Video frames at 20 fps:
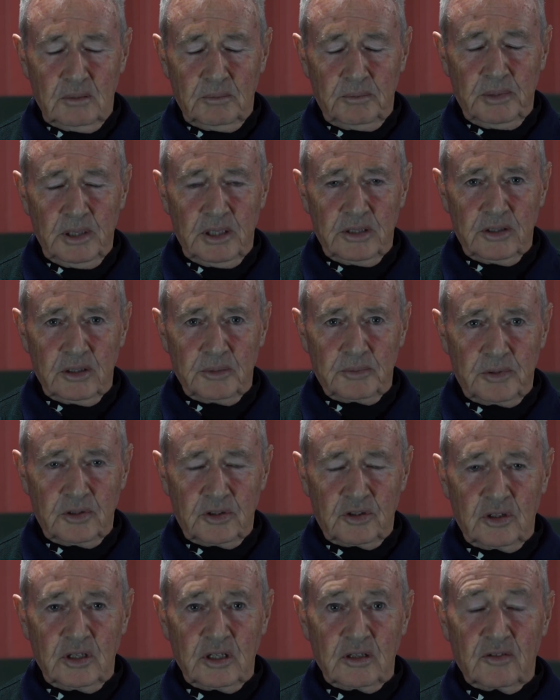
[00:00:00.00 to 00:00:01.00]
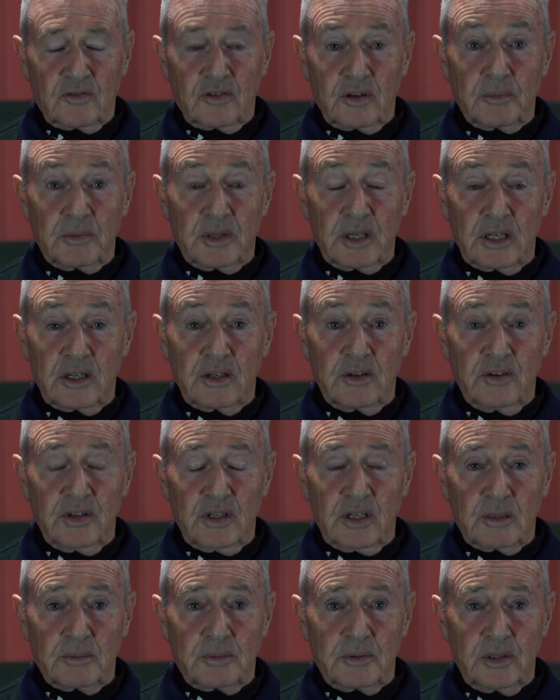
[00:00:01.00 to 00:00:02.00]
building up the strength from the
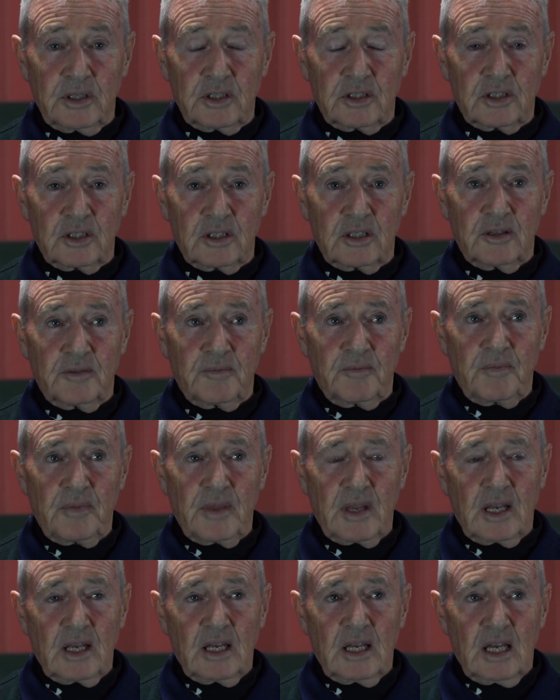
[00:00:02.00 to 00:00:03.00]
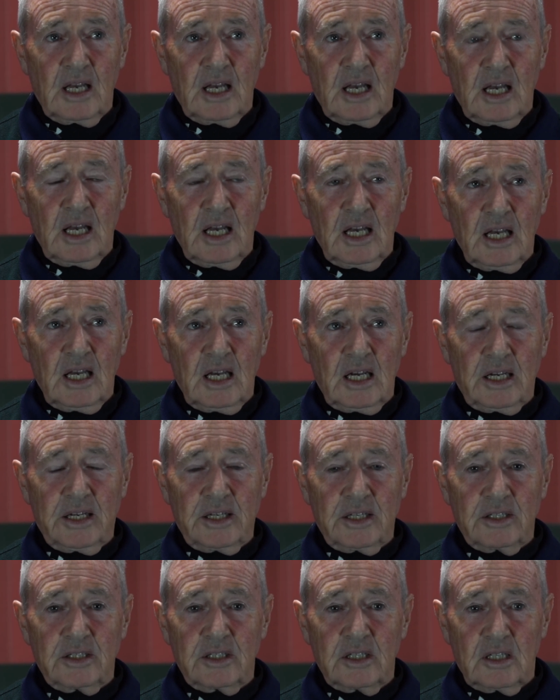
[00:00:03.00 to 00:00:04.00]
hernia operation.
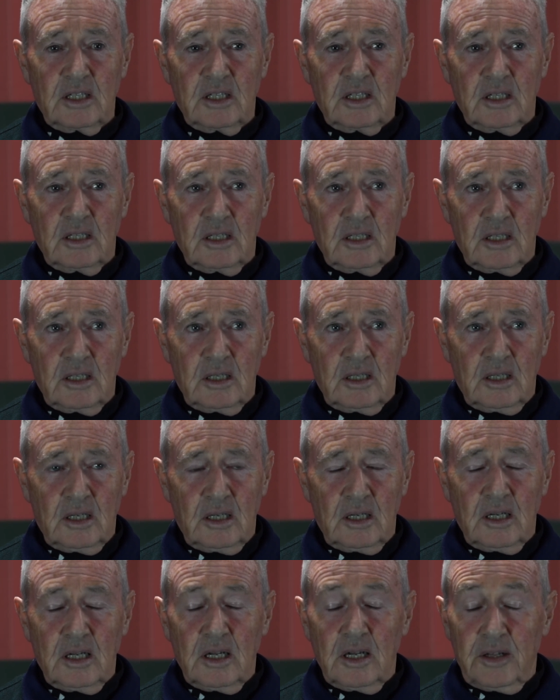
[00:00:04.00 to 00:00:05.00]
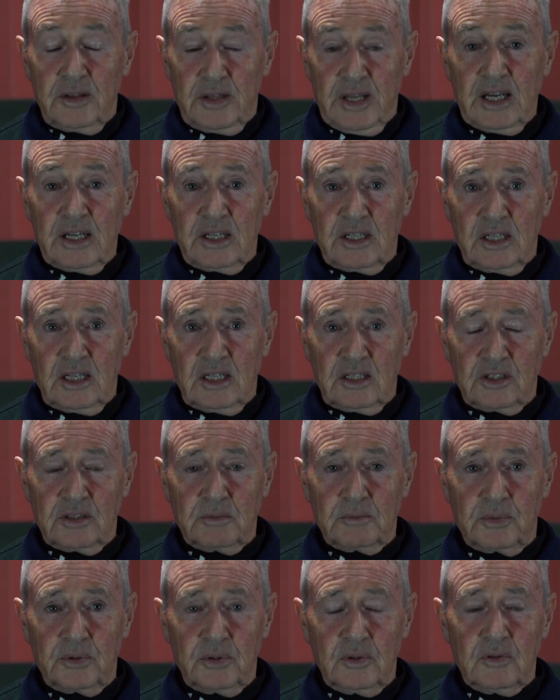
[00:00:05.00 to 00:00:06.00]
And that has
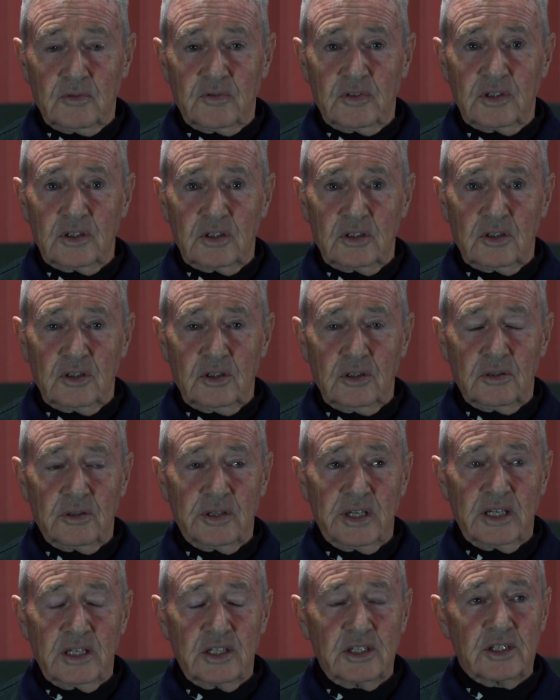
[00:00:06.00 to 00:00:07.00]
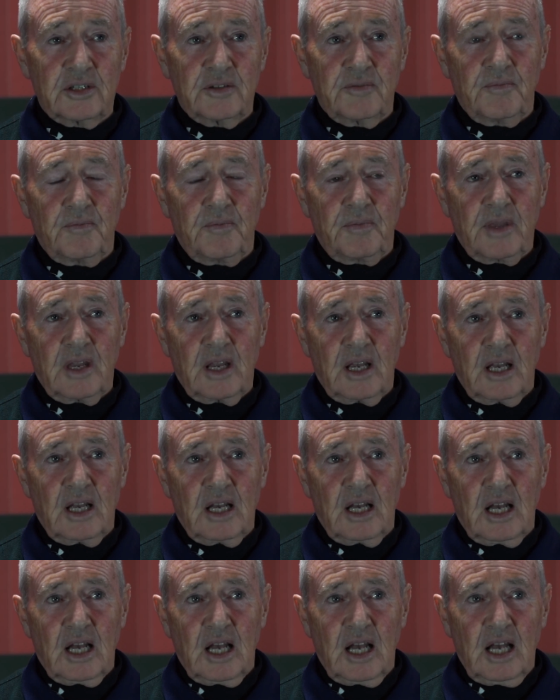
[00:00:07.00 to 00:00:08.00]
improved no end.
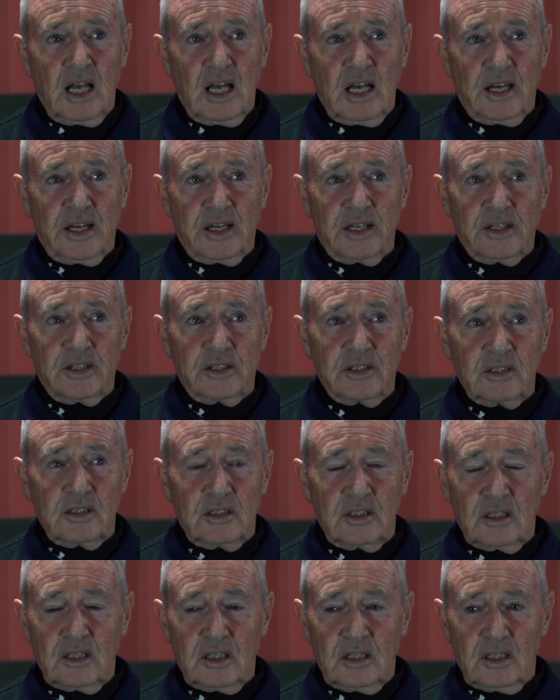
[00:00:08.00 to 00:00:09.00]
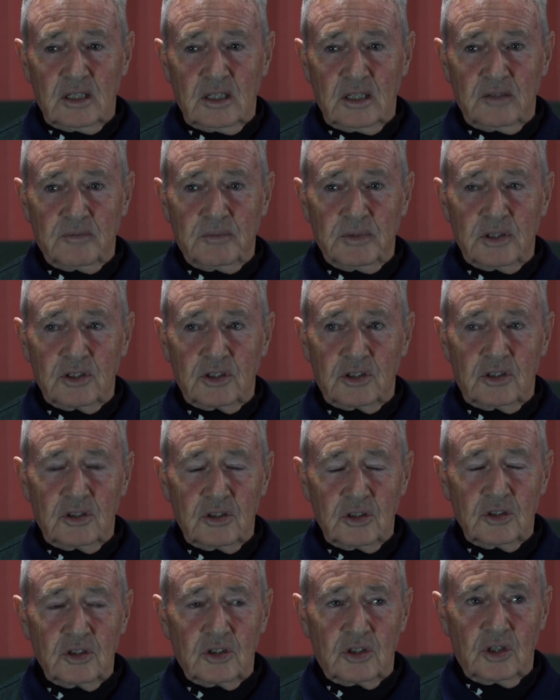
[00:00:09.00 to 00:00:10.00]
And I've been
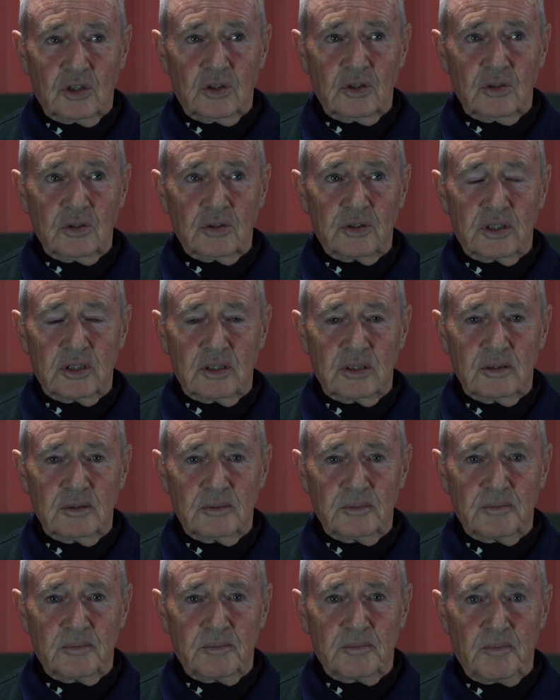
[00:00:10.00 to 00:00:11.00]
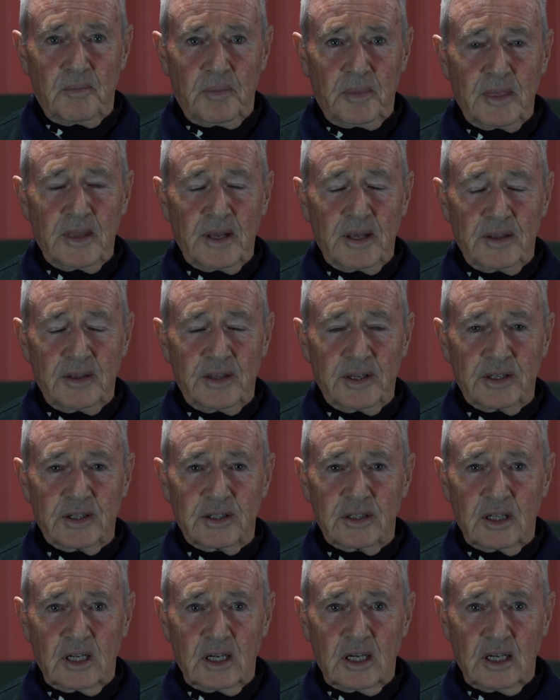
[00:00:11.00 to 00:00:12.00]
told that
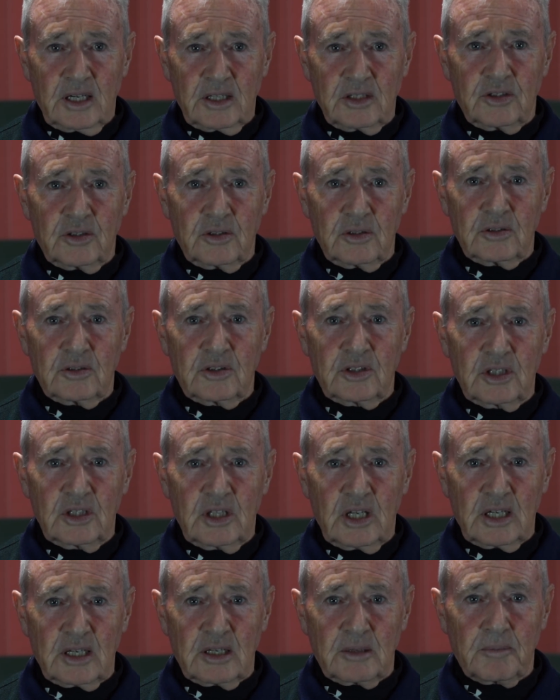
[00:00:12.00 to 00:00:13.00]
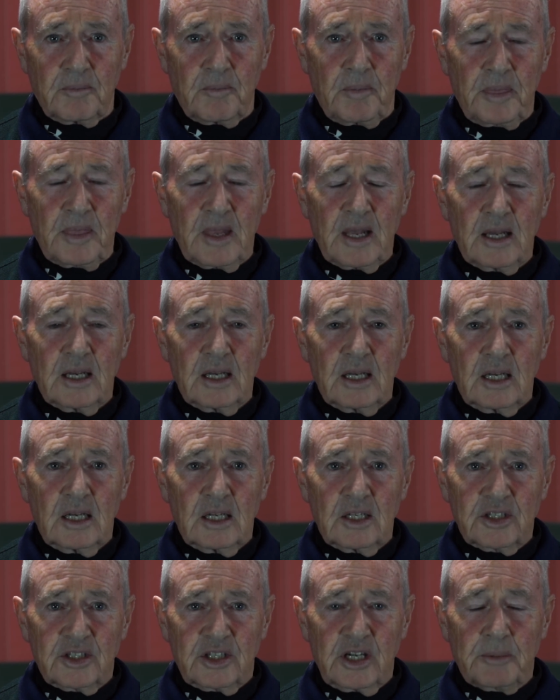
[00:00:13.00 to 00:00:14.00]
I don't um,
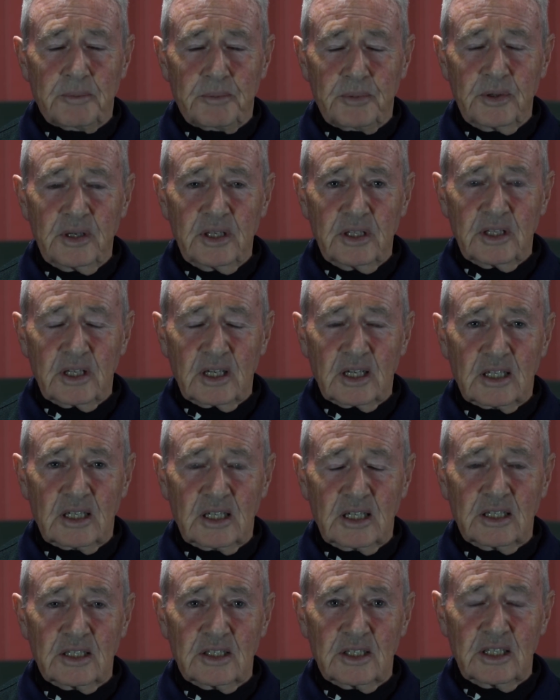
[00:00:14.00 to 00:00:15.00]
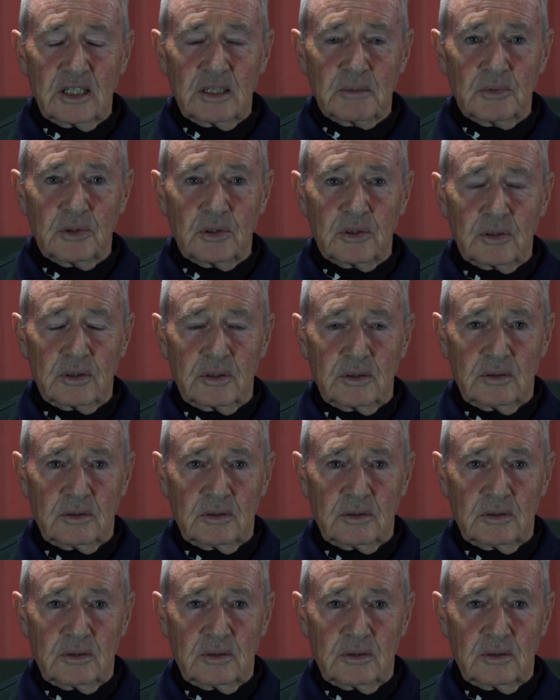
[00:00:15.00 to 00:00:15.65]
stop breathing at night anymore.